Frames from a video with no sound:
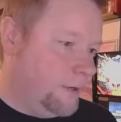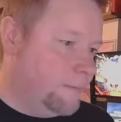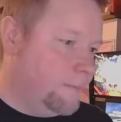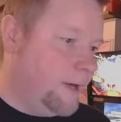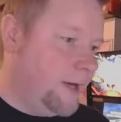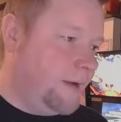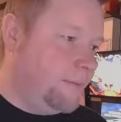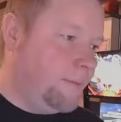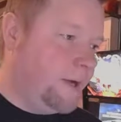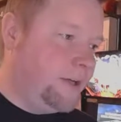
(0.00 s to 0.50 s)

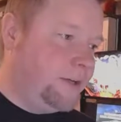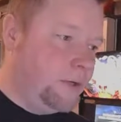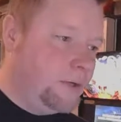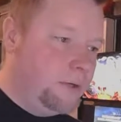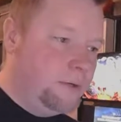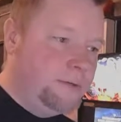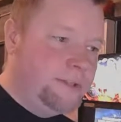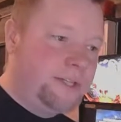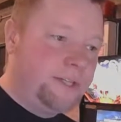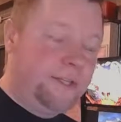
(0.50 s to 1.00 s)
My
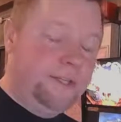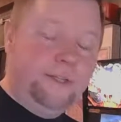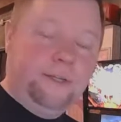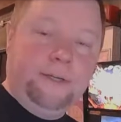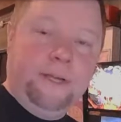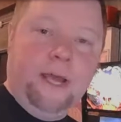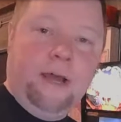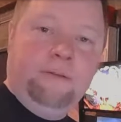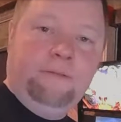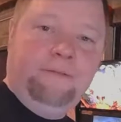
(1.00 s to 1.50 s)
goal is to
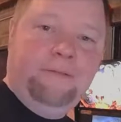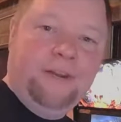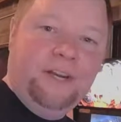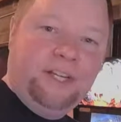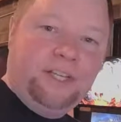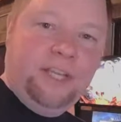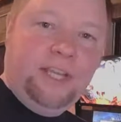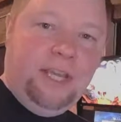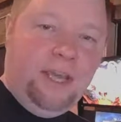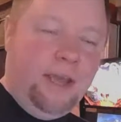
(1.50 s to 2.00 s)
now
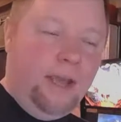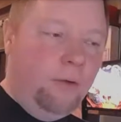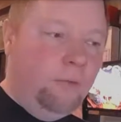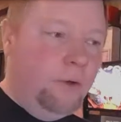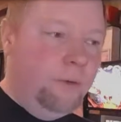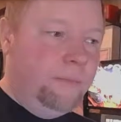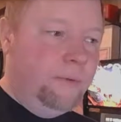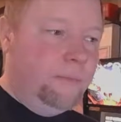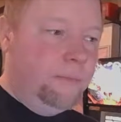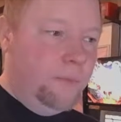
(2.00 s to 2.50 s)
finish the
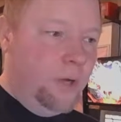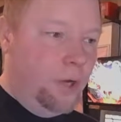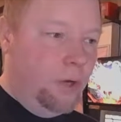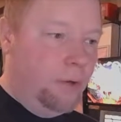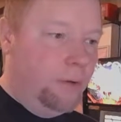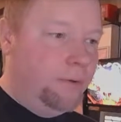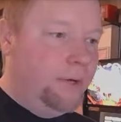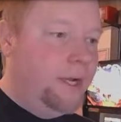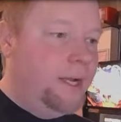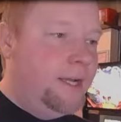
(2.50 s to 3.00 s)
Catwoman
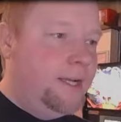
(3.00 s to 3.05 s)
mode.